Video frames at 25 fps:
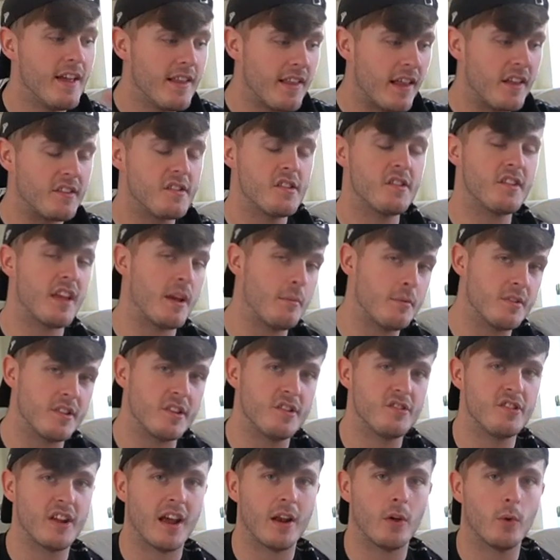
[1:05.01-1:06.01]
That's the same as
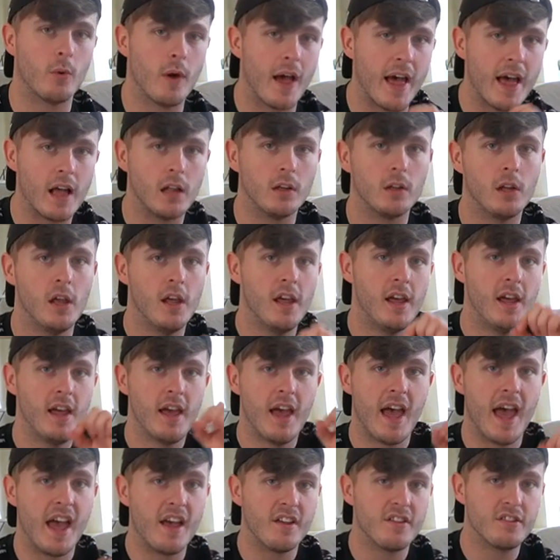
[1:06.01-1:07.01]
this channel,
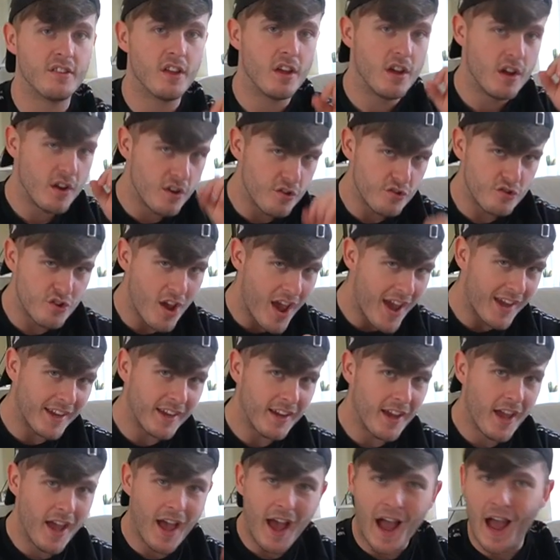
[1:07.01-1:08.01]

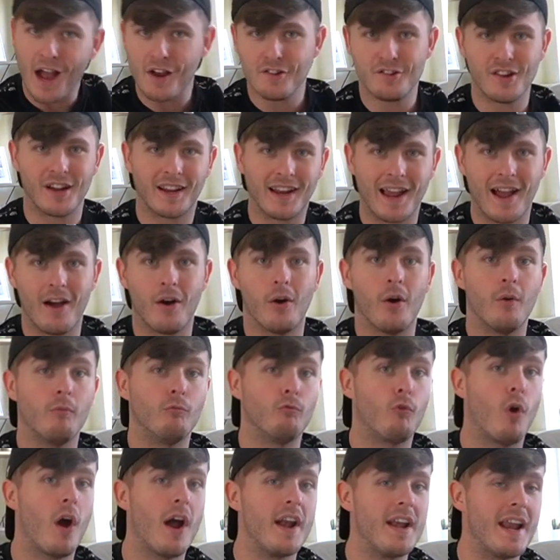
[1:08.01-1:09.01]
LSJ, at checkout.
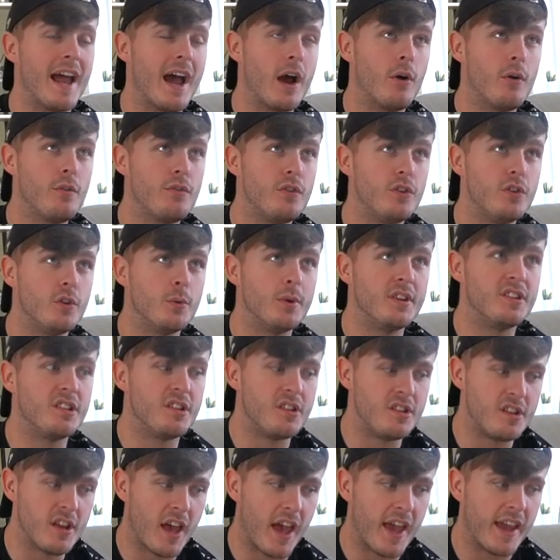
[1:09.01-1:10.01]
And right now, if you do it
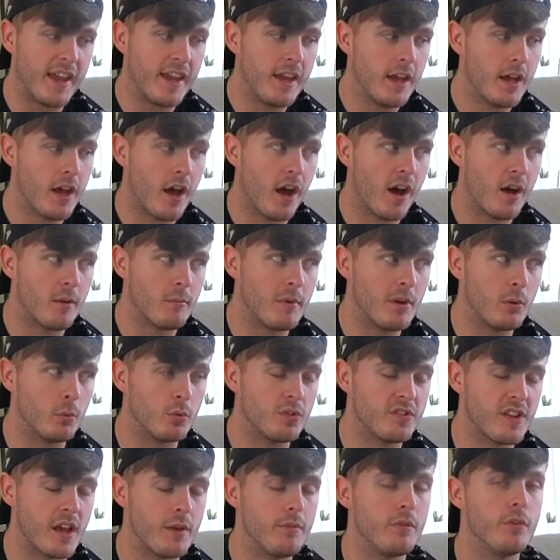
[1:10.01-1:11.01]
today, it will
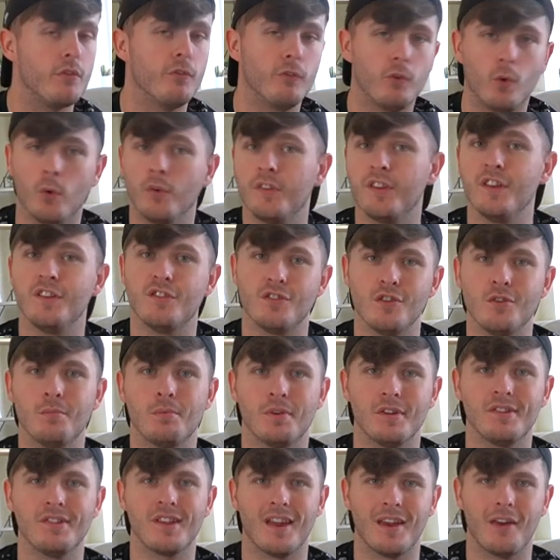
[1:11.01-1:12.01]
save you
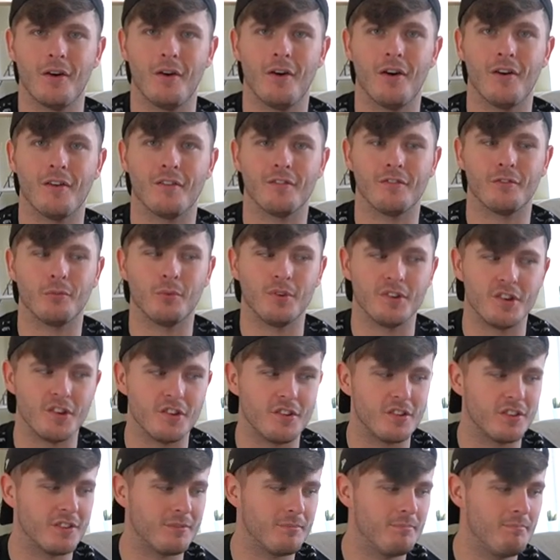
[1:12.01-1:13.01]
42% off, which
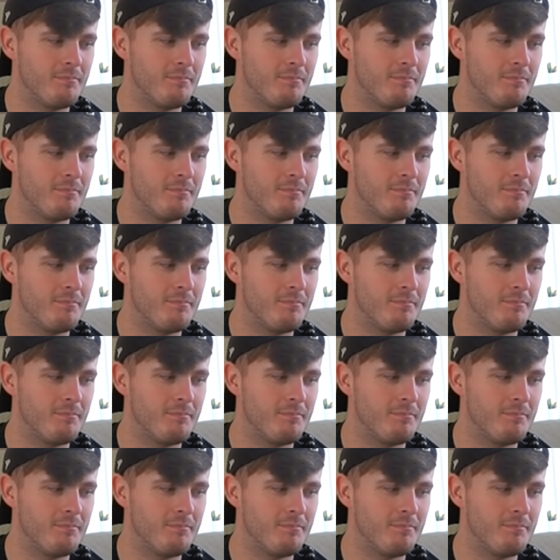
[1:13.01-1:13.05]
is